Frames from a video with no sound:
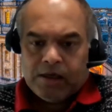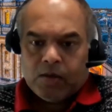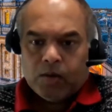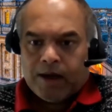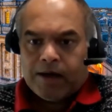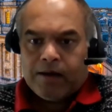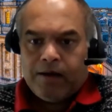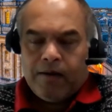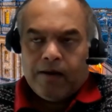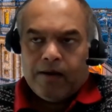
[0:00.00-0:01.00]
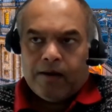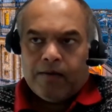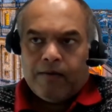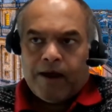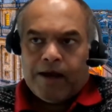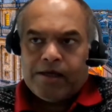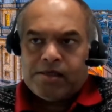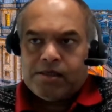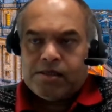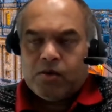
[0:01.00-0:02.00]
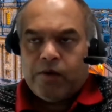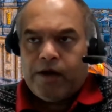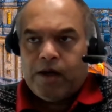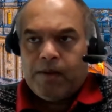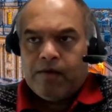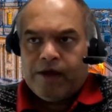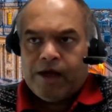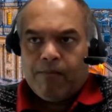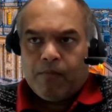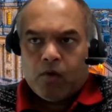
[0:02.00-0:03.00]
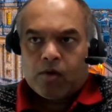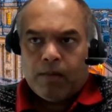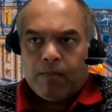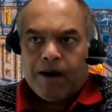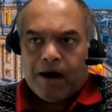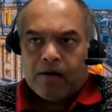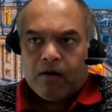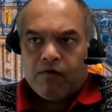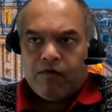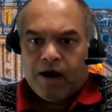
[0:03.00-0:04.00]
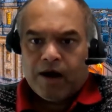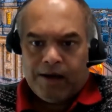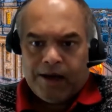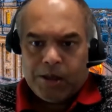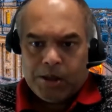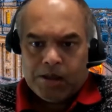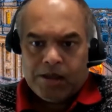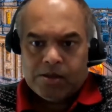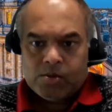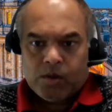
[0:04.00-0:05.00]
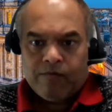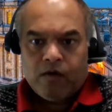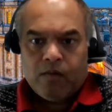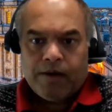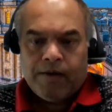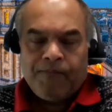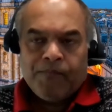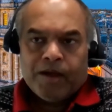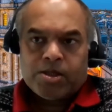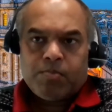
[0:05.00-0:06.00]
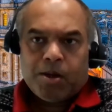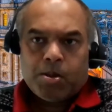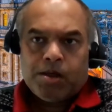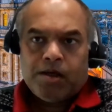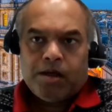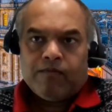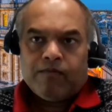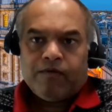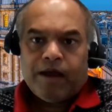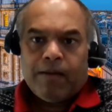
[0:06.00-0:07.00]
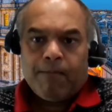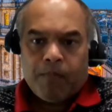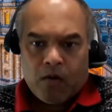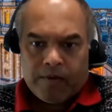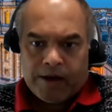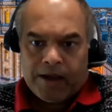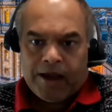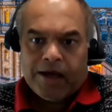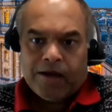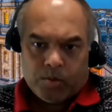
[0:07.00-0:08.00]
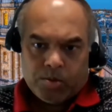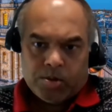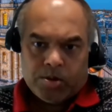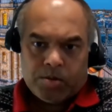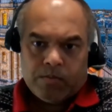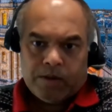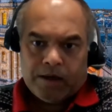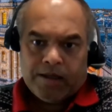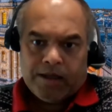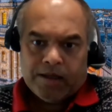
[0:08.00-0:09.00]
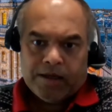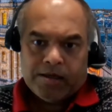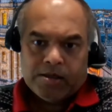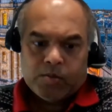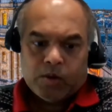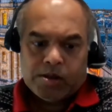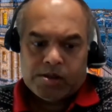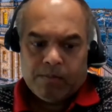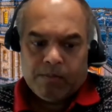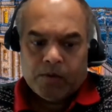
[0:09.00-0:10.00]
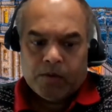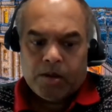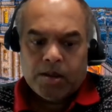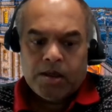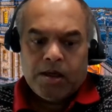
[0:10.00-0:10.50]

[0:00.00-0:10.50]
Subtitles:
into that. And it's going to be a very important part of architecting things going forward, especially in terms of empowering end users. I think that is what is important,